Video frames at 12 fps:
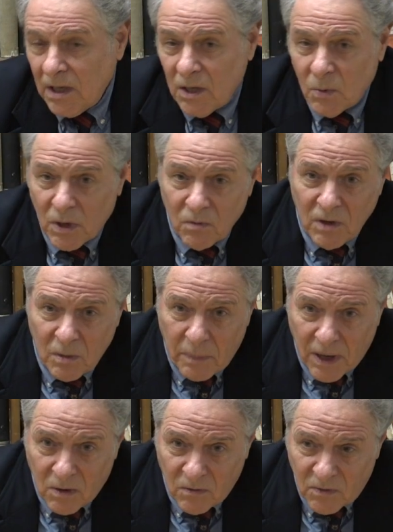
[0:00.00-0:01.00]
You want to read a
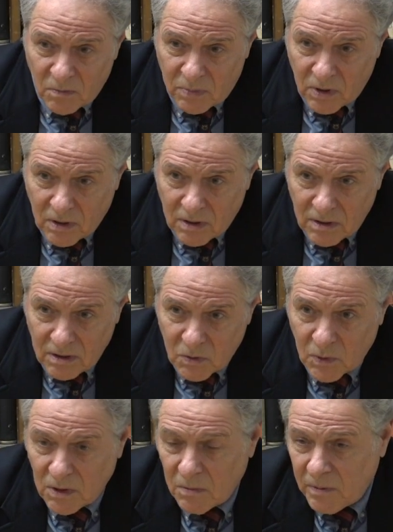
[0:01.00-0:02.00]
powerful book? It's
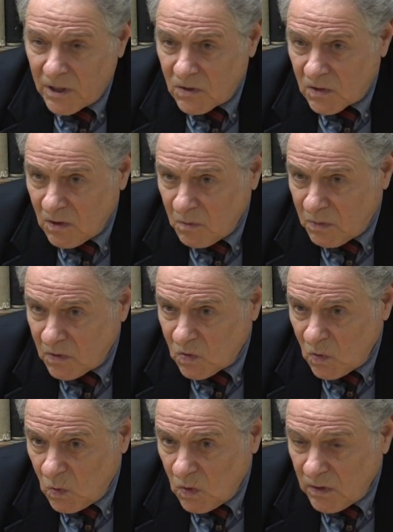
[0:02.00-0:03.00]
one of the biggest selling books
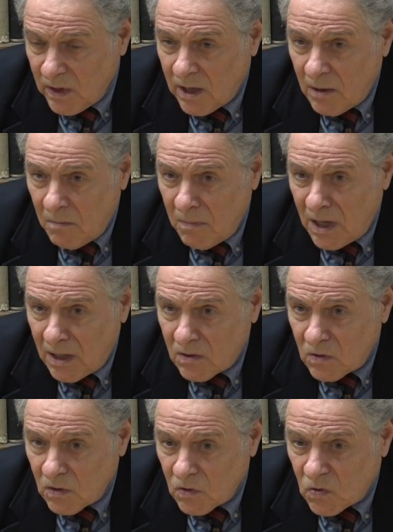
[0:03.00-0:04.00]
in the world.
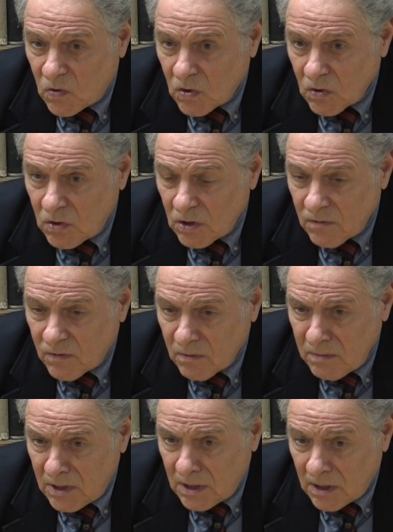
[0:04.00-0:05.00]
Man's Search for
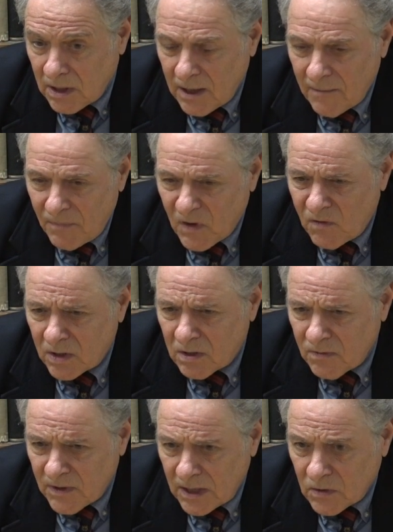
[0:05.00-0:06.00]
Meaning.
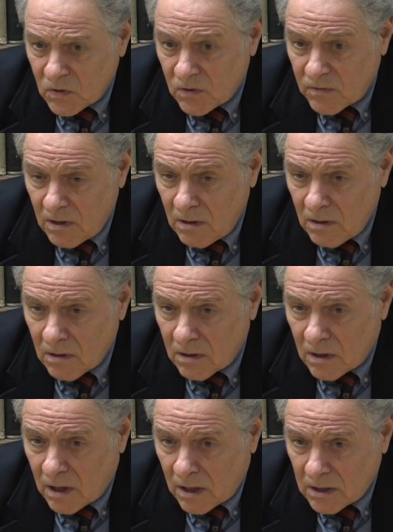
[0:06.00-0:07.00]
Viktor Frankl saw the
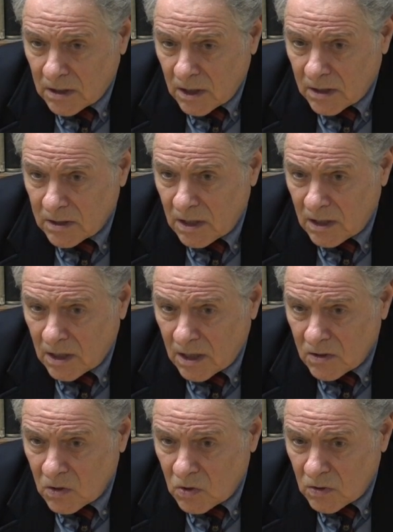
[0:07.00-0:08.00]
Holocaust and the
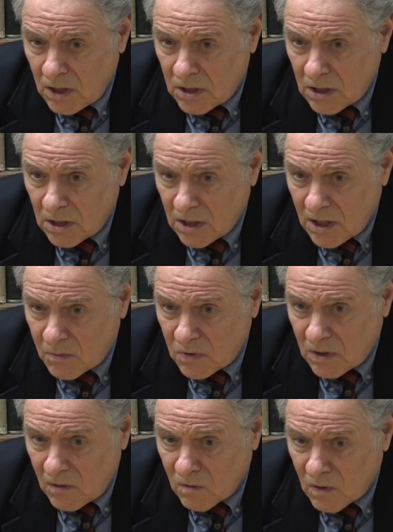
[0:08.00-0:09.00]
concentration
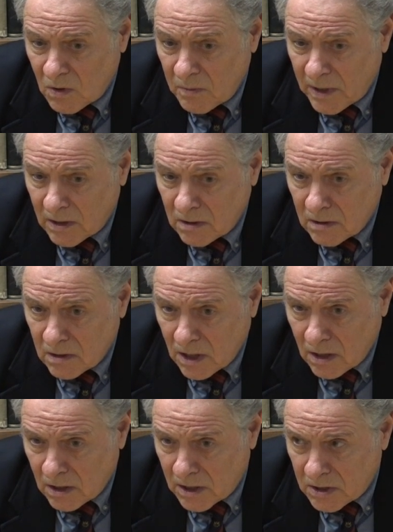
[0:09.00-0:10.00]
camps and wrote about the
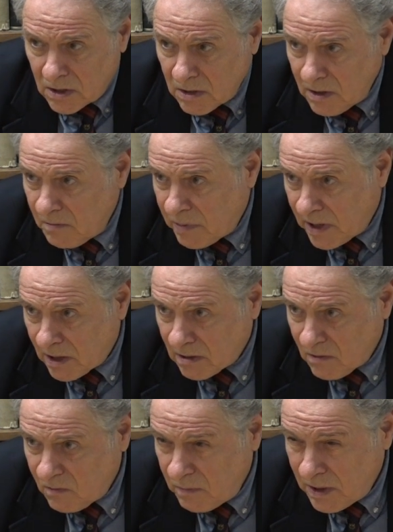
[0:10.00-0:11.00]
psychological
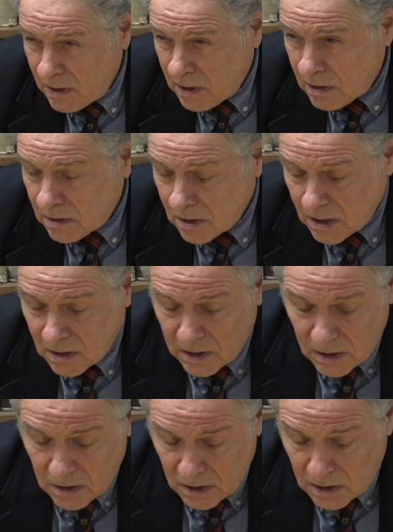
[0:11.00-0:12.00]
impact of being in a,
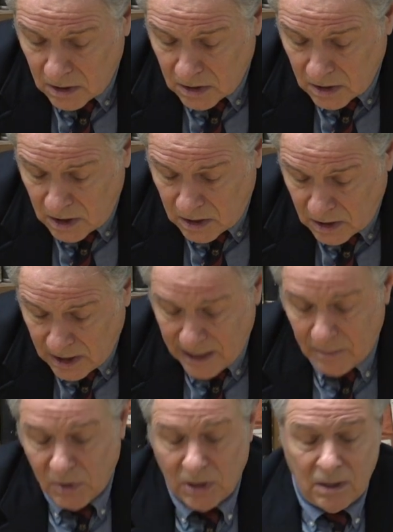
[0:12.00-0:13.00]
in, a, in, a, in a
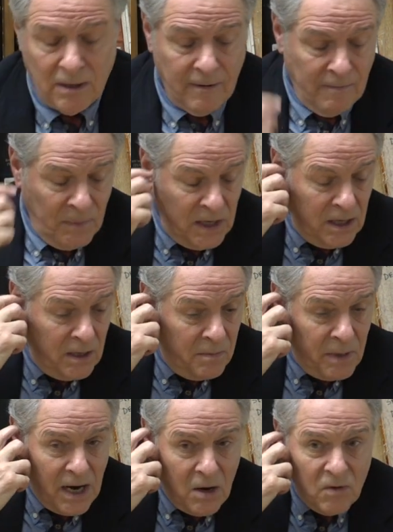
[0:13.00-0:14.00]
camp like that.
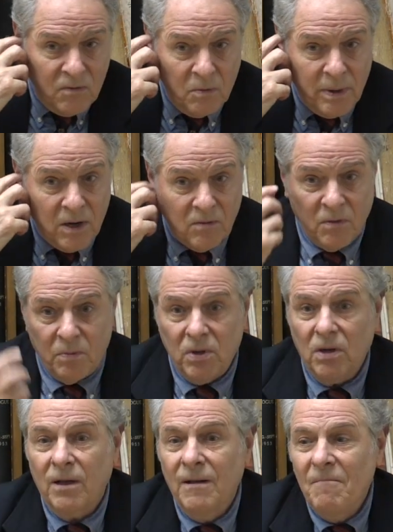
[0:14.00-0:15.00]
Powerful, powerful
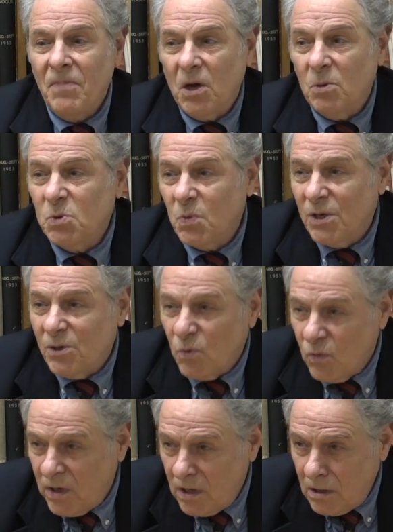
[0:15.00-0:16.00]
book. I always wanted to
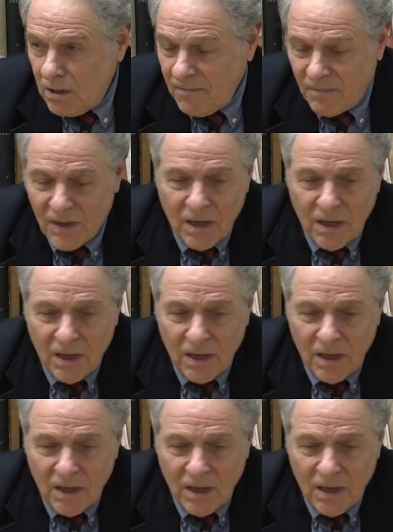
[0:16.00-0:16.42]
read it.